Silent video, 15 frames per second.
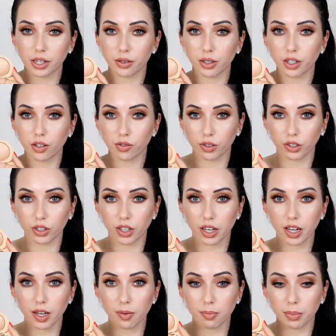I would overlook
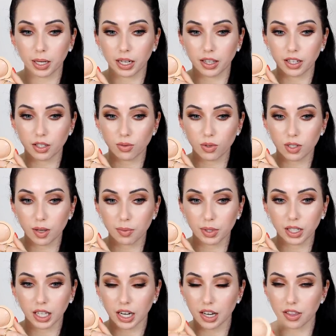it, but this was
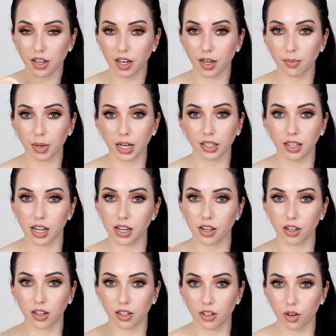something that I thought I might like
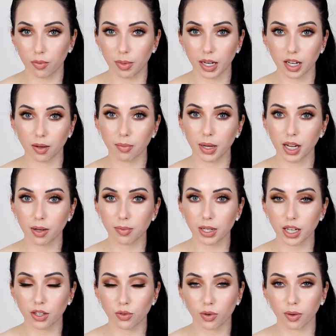on no makeup makeup
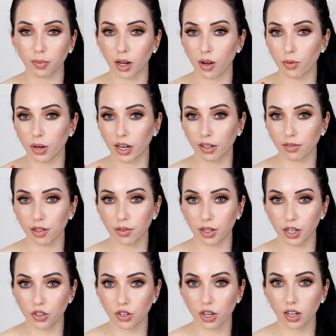days where I'm not wearing
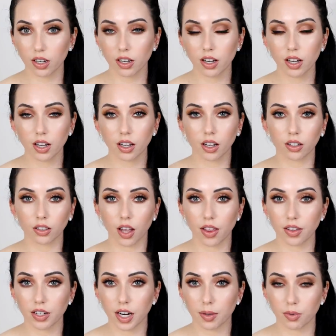foundation. A lot
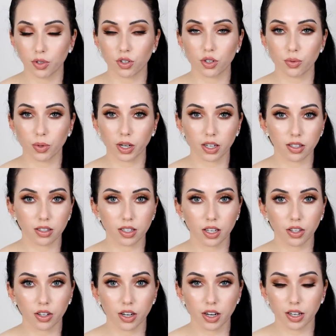of the times I'll just wear
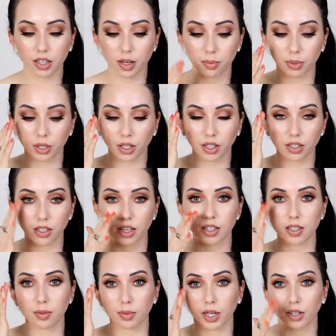concealer and then put on like
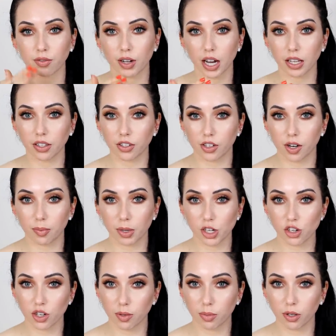some kind of highlighter on my
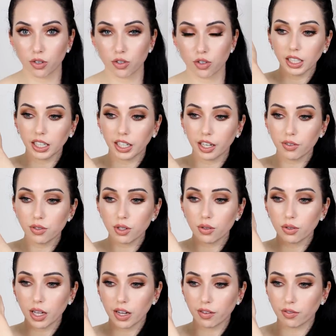cheekbones. It gives you
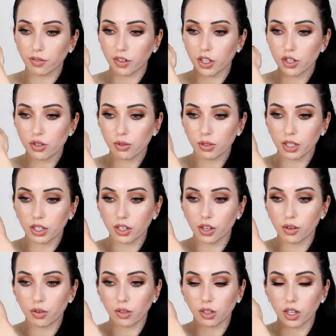like virtually
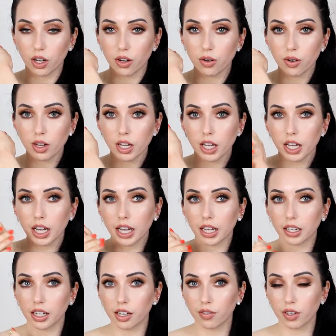no glow,
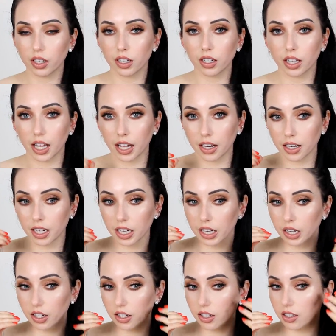and even then
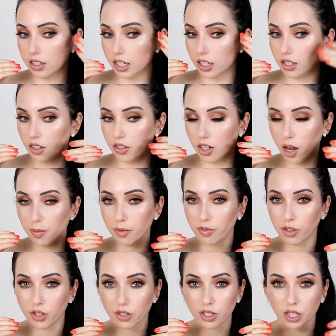it sits on top of
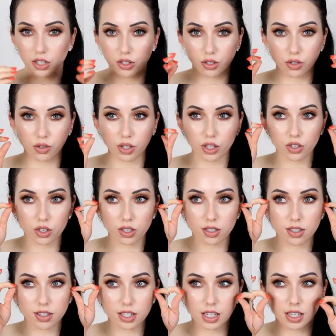your skin so you can just
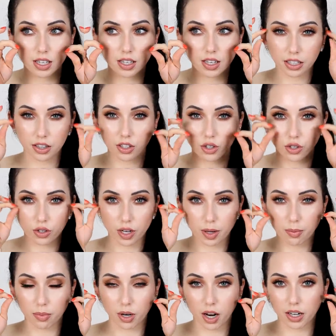see the
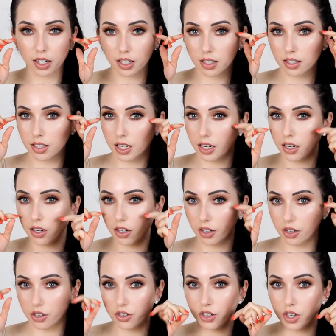cream product sitting
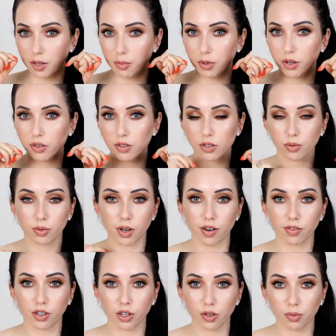on your cheekbones or
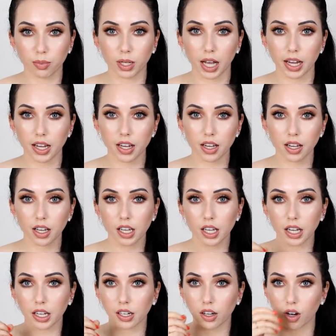wherever you apply it,
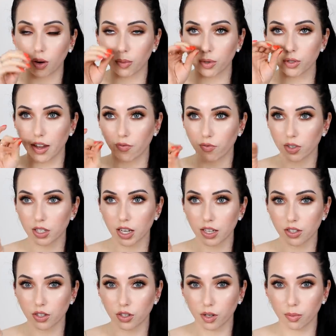and it almost
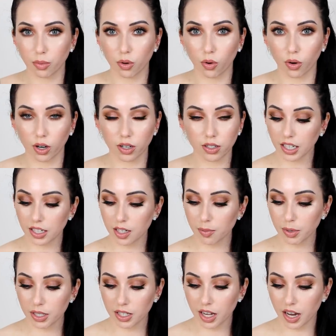emphasizes your pores. Next
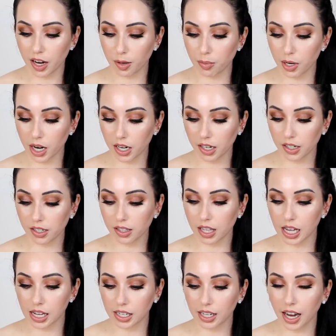up is a hair product
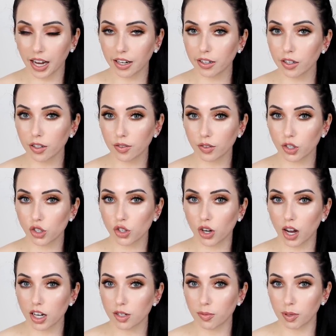that kind of
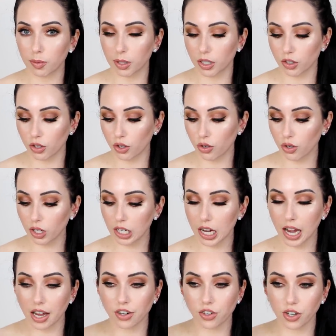shocked me because usually
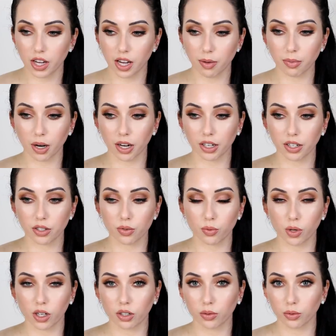I G K products
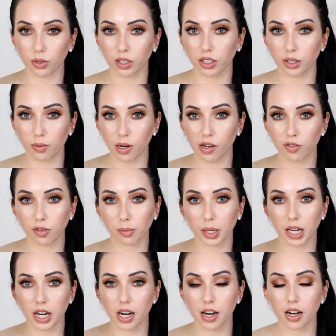work really well for
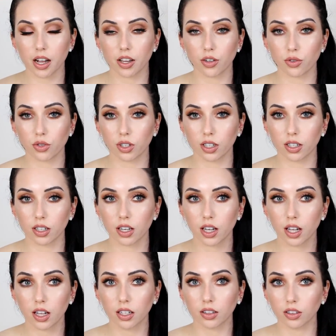my hair. I usually
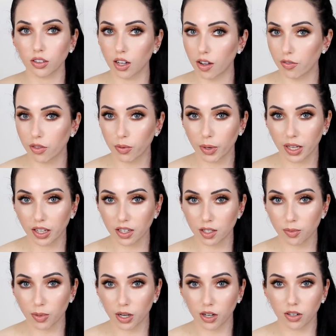love the way they
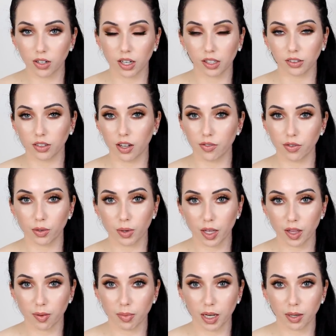smell. I love the way
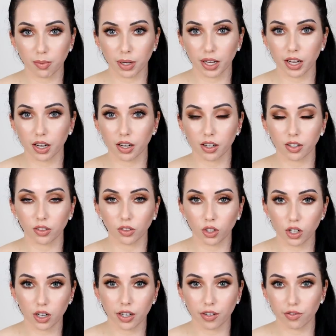they make my hair
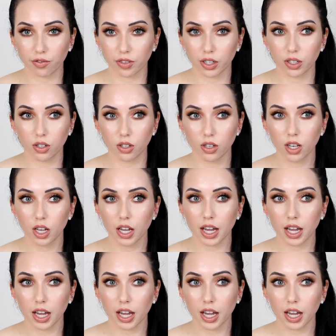look and feel,